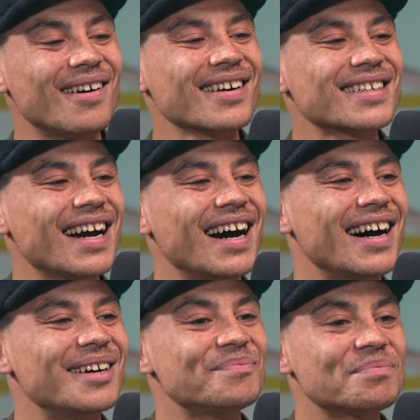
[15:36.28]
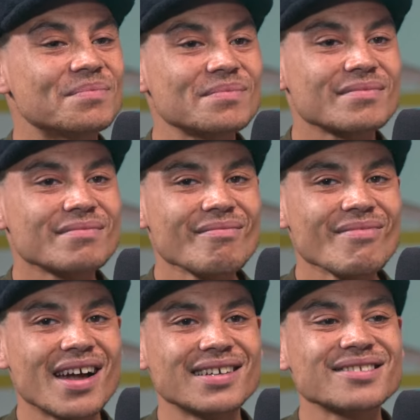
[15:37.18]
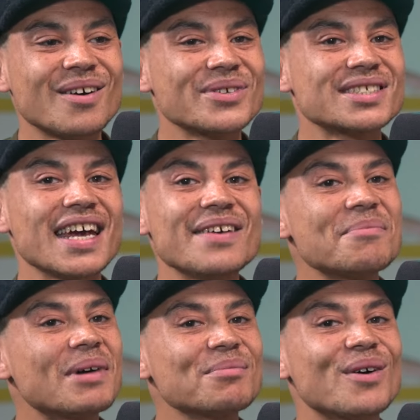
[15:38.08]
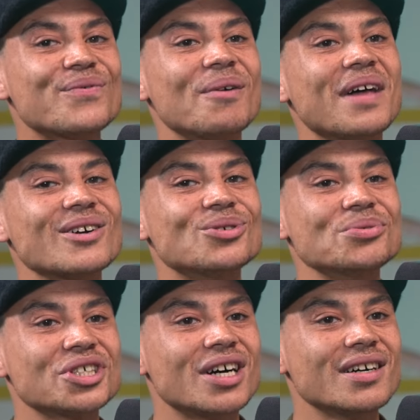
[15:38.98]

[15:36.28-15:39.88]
Nah. It's not for saving, man. I'm not from that culture.